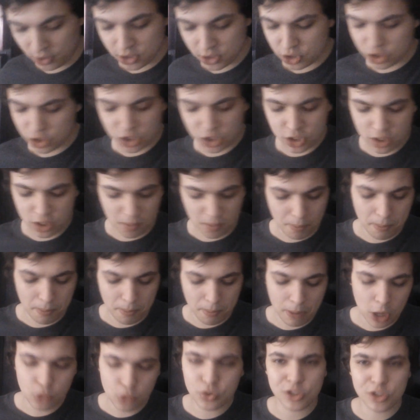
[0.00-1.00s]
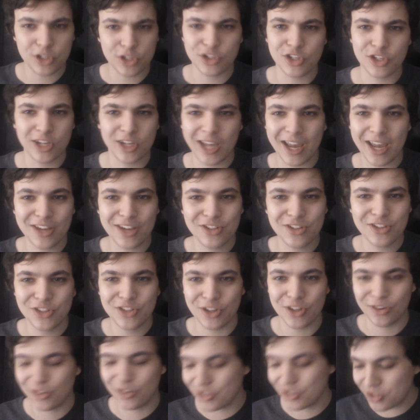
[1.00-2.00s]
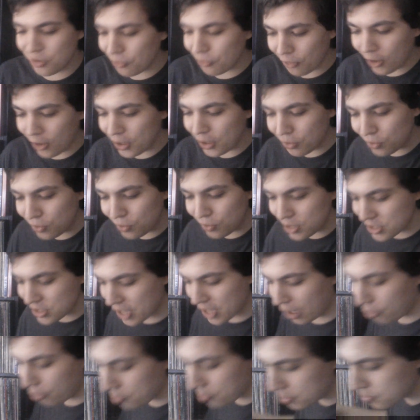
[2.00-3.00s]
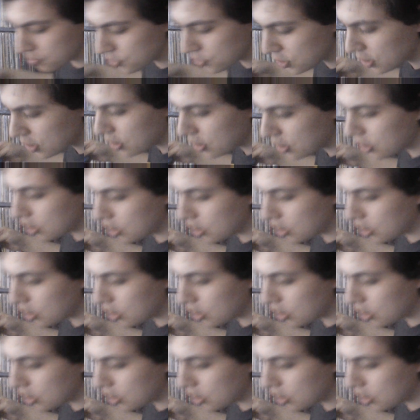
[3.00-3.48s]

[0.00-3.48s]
It's just the postage that gets you, because you find all these albums.